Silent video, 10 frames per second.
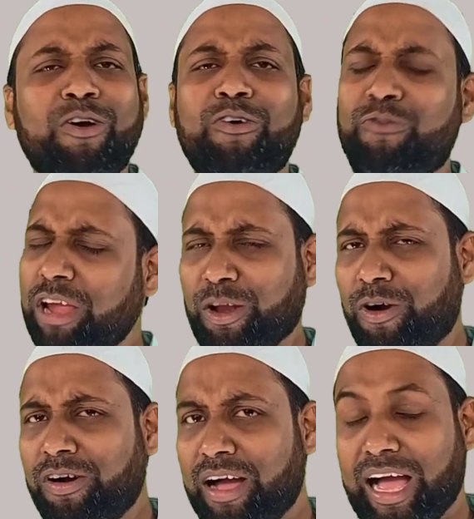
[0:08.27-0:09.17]
We
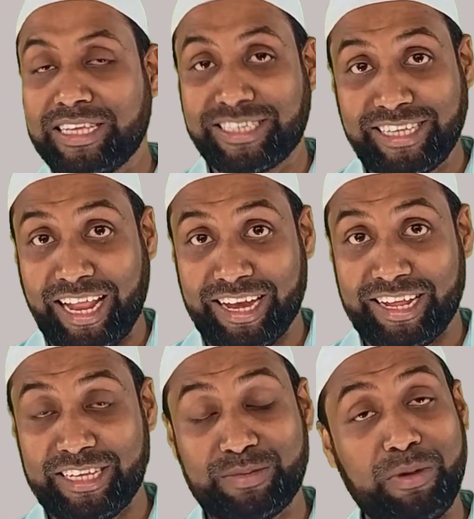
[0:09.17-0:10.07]
know a cell
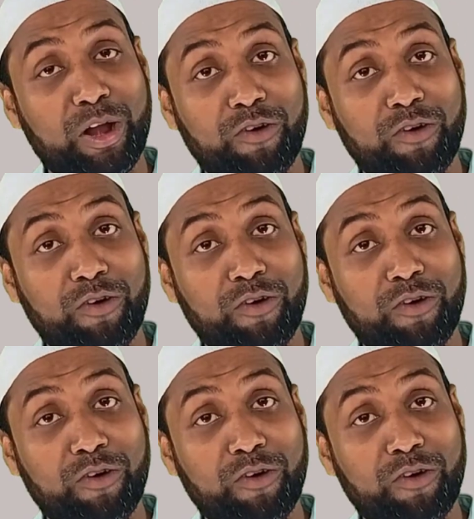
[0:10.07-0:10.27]
is made